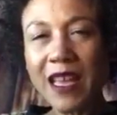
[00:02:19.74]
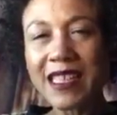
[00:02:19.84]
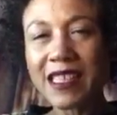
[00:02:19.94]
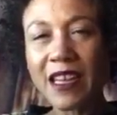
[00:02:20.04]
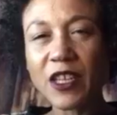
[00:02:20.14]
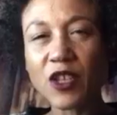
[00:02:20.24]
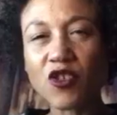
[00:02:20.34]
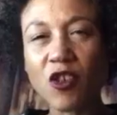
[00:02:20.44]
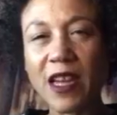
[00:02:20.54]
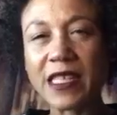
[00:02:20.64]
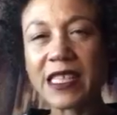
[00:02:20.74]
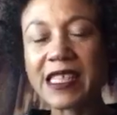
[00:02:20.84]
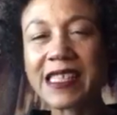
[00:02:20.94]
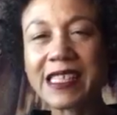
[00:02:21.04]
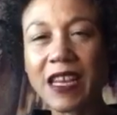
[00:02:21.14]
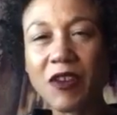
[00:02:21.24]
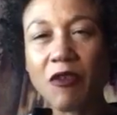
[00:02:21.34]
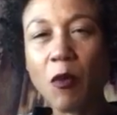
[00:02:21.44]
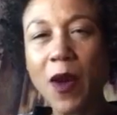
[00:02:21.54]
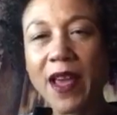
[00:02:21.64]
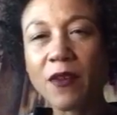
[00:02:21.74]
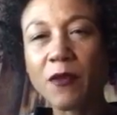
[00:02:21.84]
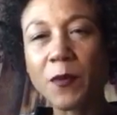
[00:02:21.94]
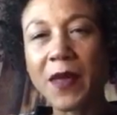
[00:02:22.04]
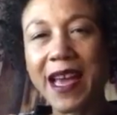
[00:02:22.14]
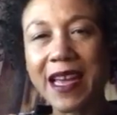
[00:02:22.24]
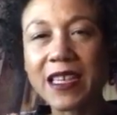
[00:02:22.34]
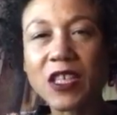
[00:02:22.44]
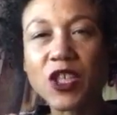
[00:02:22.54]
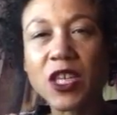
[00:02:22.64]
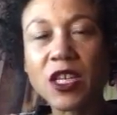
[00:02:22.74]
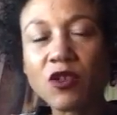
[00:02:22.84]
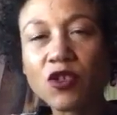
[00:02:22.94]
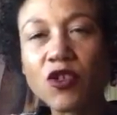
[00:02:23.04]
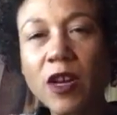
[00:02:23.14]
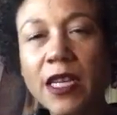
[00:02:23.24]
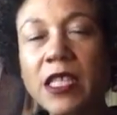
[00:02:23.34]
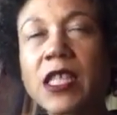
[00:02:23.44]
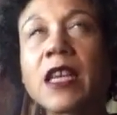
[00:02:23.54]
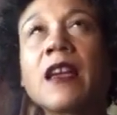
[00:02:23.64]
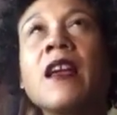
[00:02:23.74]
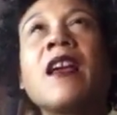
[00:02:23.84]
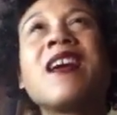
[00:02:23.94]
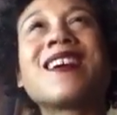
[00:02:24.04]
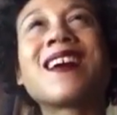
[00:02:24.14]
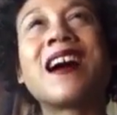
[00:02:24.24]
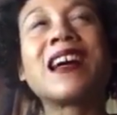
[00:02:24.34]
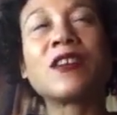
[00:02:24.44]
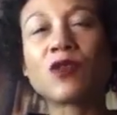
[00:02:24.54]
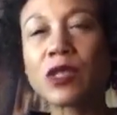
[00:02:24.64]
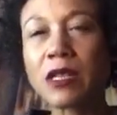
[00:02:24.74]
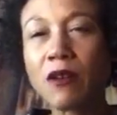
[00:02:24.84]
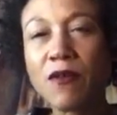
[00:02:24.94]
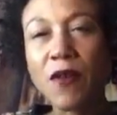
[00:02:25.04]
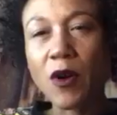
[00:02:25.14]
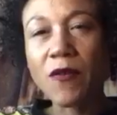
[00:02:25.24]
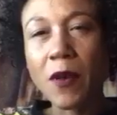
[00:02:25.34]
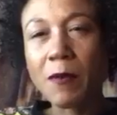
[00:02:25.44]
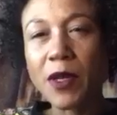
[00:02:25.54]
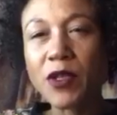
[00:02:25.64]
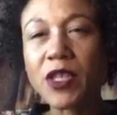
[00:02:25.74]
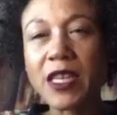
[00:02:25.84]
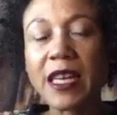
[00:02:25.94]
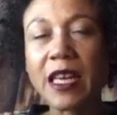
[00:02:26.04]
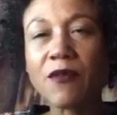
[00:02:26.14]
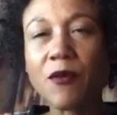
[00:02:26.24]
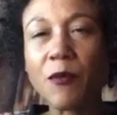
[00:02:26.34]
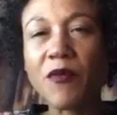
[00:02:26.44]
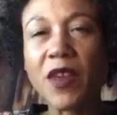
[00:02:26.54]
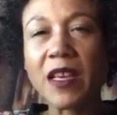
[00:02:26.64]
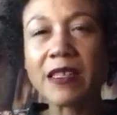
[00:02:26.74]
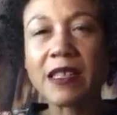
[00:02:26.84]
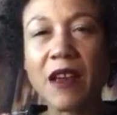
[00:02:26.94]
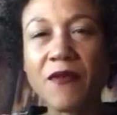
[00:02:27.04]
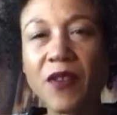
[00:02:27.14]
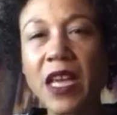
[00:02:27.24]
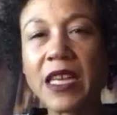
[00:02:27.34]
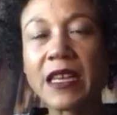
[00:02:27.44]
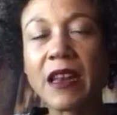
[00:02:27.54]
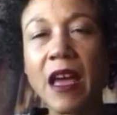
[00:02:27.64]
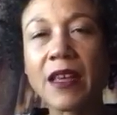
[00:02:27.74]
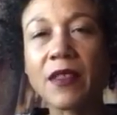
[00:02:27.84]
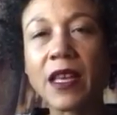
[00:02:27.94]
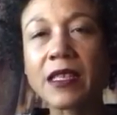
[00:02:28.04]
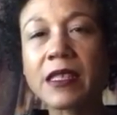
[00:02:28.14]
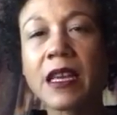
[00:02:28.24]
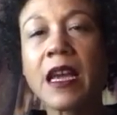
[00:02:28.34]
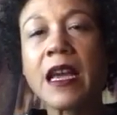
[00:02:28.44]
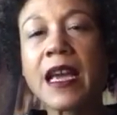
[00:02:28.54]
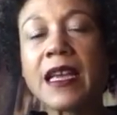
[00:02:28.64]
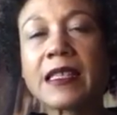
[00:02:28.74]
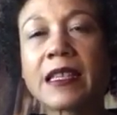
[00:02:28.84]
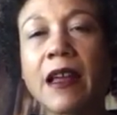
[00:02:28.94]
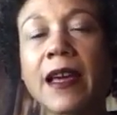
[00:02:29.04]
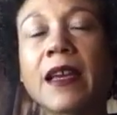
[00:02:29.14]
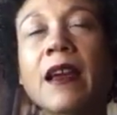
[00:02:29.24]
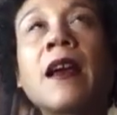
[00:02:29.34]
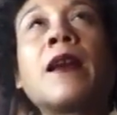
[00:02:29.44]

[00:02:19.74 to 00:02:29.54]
it's like you're trying to steer away from that energy. You're trying to cut yourself off emotionally from things that are feeling like this. It's like